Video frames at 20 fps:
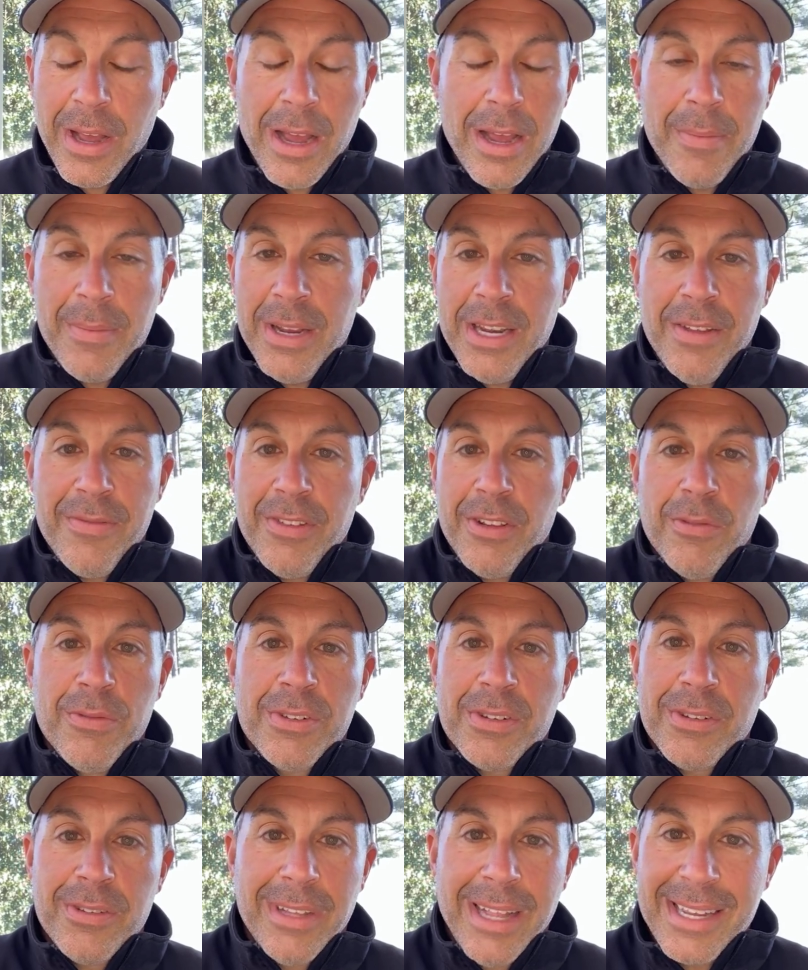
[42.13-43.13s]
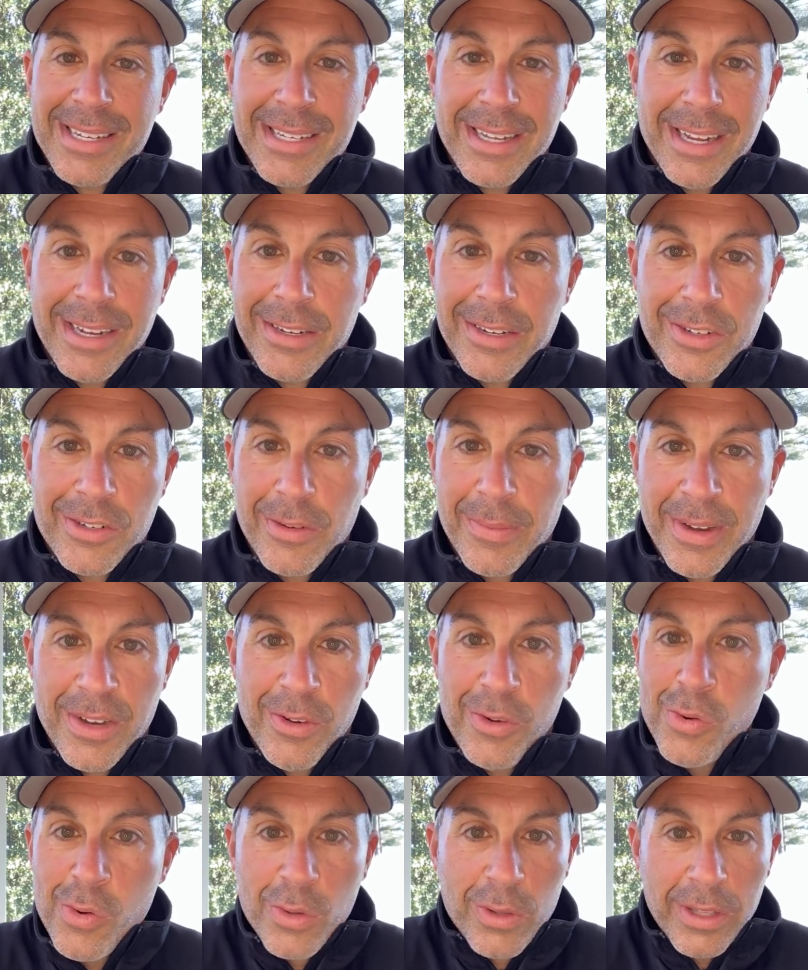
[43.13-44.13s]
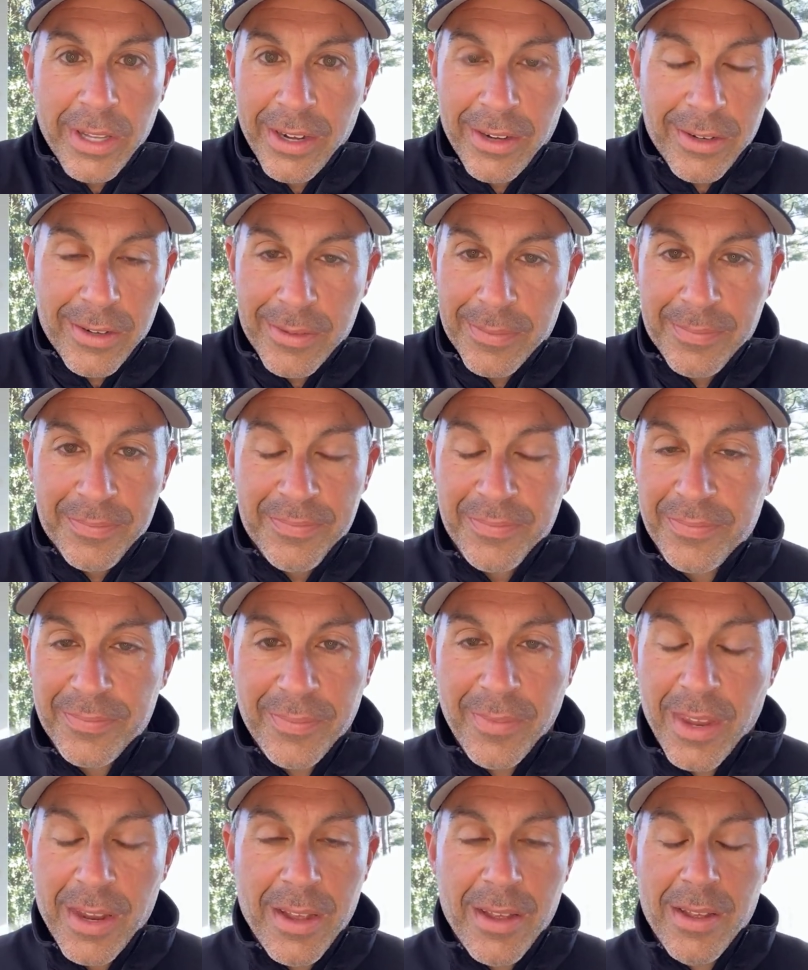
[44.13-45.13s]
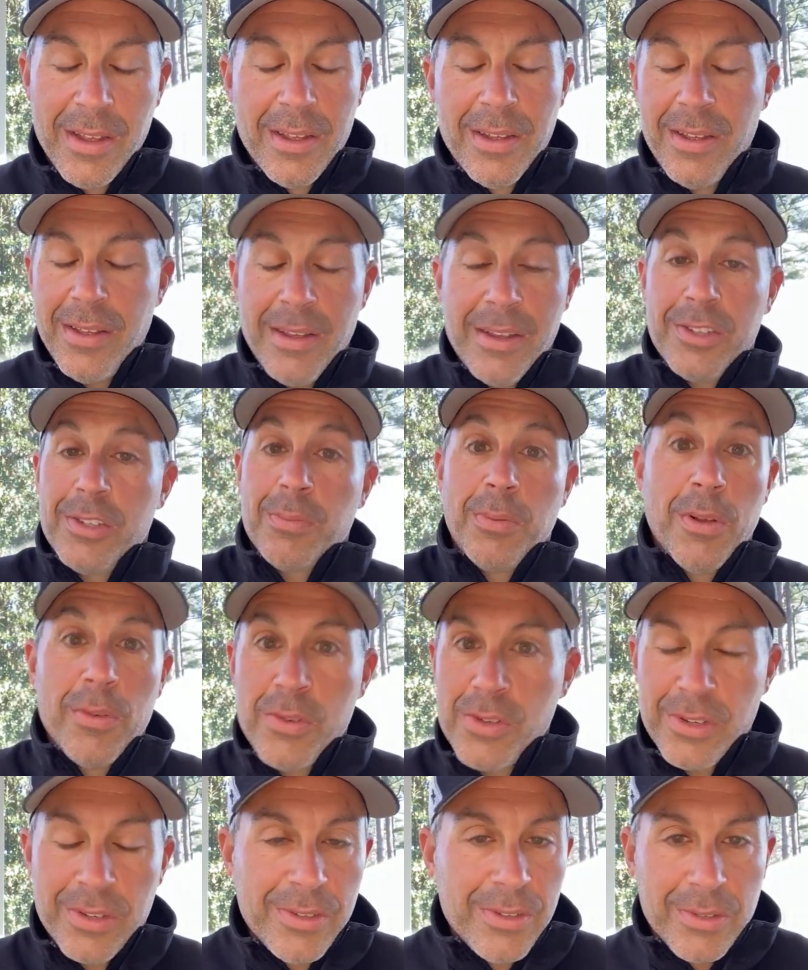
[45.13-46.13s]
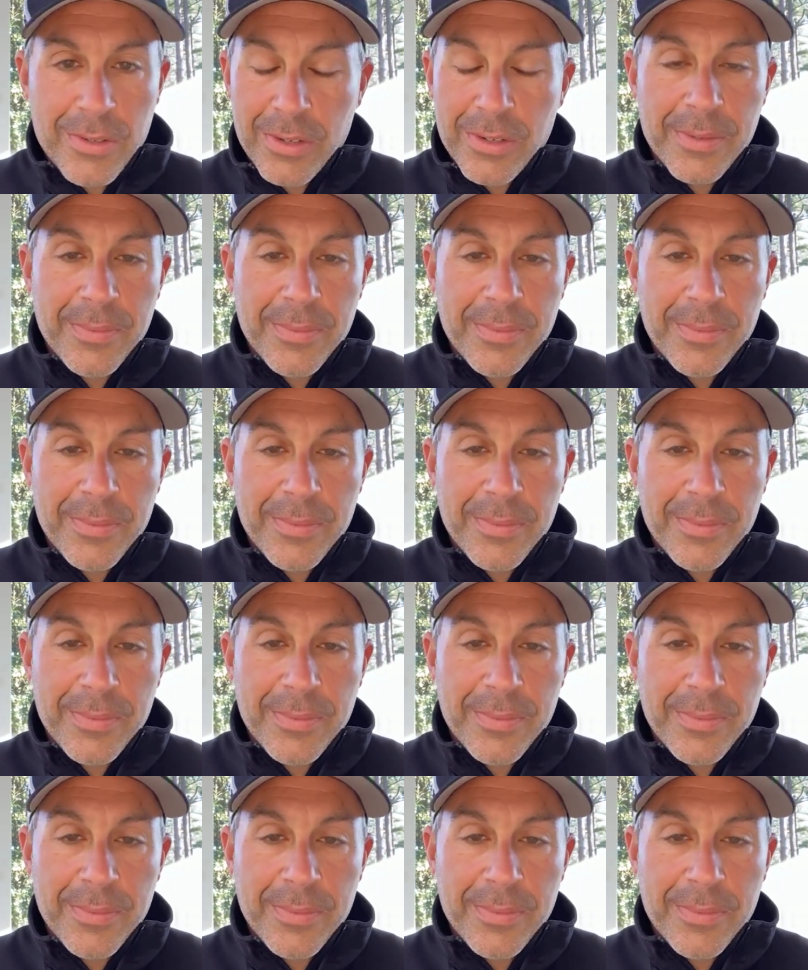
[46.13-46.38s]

I mean, even there was last night concern about nuclear explosions,